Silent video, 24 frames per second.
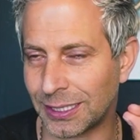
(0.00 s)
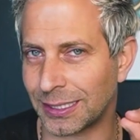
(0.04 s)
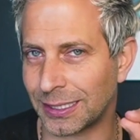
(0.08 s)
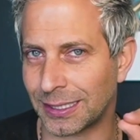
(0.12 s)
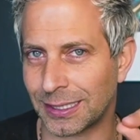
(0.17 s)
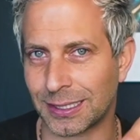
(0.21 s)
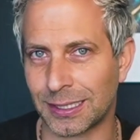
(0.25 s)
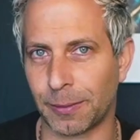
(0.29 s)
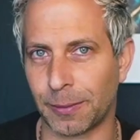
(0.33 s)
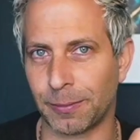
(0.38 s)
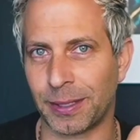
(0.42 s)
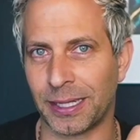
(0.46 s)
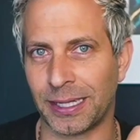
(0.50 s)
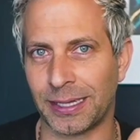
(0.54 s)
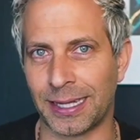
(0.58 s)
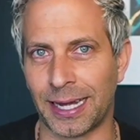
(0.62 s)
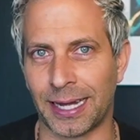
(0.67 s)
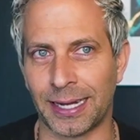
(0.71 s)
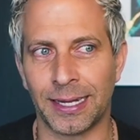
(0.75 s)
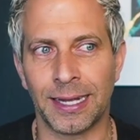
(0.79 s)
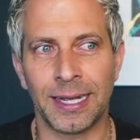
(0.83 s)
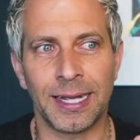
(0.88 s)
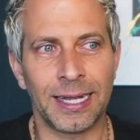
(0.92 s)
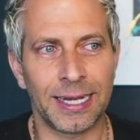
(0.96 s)
to something
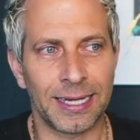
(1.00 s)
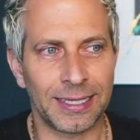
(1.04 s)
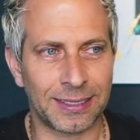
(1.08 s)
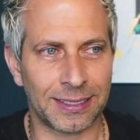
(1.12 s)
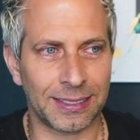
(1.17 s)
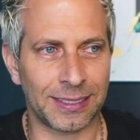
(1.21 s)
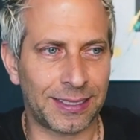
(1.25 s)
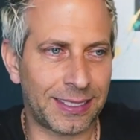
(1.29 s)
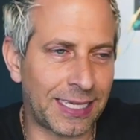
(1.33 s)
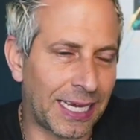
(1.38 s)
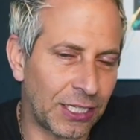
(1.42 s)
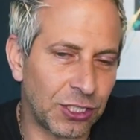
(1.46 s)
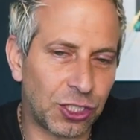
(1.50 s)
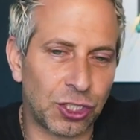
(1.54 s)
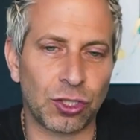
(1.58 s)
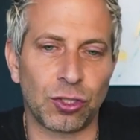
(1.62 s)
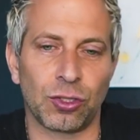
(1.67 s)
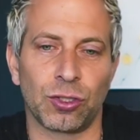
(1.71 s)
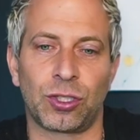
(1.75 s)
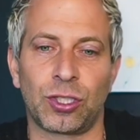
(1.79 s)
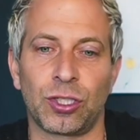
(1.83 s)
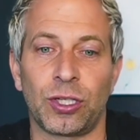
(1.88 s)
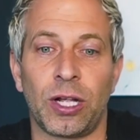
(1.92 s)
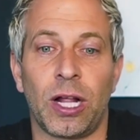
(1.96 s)
that is intentional
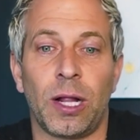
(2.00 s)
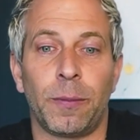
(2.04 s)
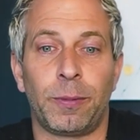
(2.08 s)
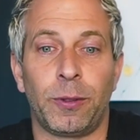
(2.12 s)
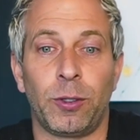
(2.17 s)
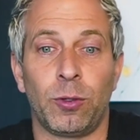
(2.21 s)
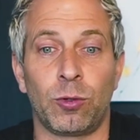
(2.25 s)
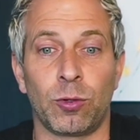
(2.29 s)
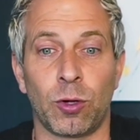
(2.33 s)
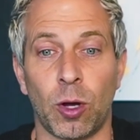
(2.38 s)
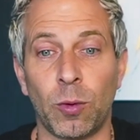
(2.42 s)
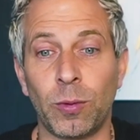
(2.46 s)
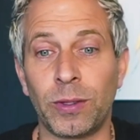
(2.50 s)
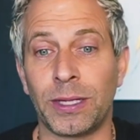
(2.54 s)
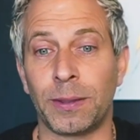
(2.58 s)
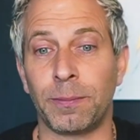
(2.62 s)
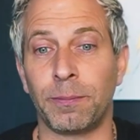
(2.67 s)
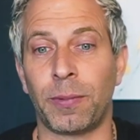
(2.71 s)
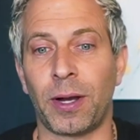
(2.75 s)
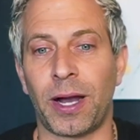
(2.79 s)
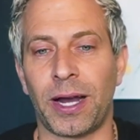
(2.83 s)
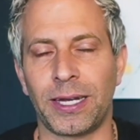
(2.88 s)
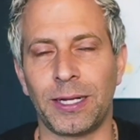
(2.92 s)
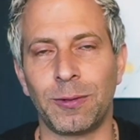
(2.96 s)
to help you grow and
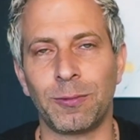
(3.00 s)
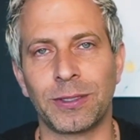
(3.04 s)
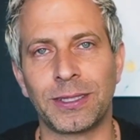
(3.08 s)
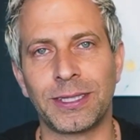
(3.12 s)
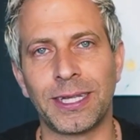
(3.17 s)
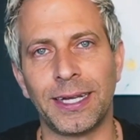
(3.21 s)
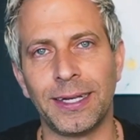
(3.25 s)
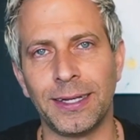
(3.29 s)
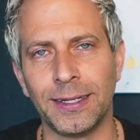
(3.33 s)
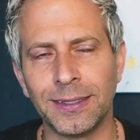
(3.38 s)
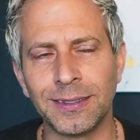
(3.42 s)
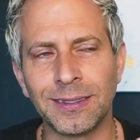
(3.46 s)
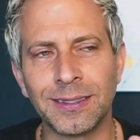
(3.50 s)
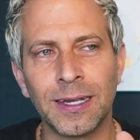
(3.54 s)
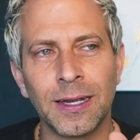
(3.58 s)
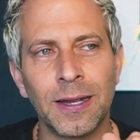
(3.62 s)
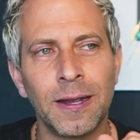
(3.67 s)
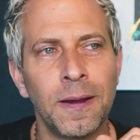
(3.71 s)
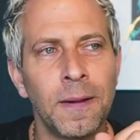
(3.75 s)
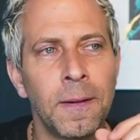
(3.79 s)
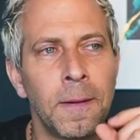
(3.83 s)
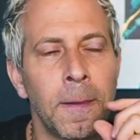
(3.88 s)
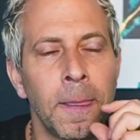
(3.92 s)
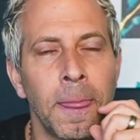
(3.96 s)
embody what that is.
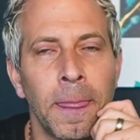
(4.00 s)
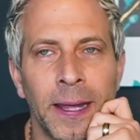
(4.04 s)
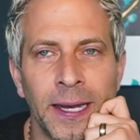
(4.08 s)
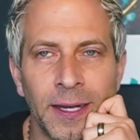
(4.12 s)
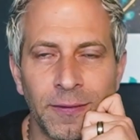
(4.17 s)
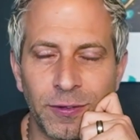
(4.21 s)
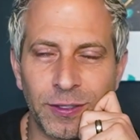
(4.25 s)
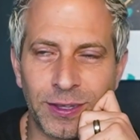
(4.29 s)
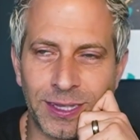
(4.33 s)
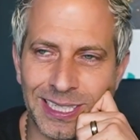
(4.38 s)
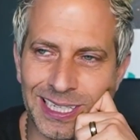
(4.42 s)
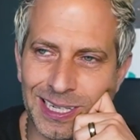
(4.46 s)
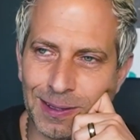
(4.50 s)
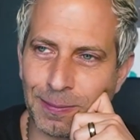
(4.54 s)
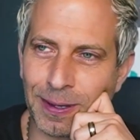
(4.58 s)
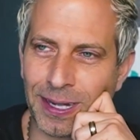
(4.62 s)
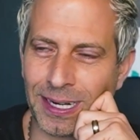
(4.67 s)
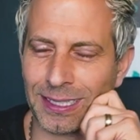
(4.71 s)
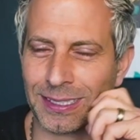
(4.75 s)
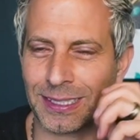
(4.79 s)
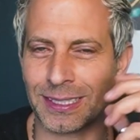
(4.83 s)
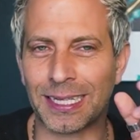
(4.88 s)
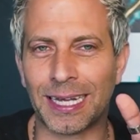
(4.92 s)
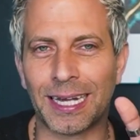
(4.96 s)
And if you think about
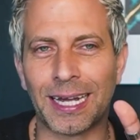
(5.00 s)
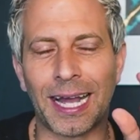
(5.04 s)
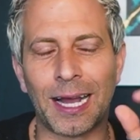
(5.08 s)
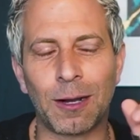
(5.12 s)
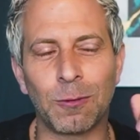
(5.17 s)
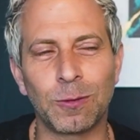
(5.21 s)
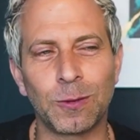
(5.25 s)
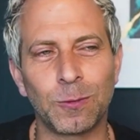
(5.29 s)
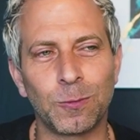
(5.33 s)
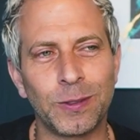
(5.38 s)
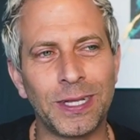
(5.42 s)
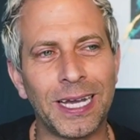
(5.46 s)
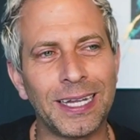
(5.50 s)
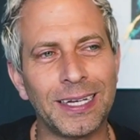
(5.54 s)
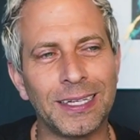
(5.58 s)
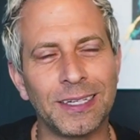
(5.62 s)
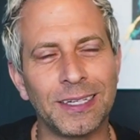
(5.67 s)
it, we had an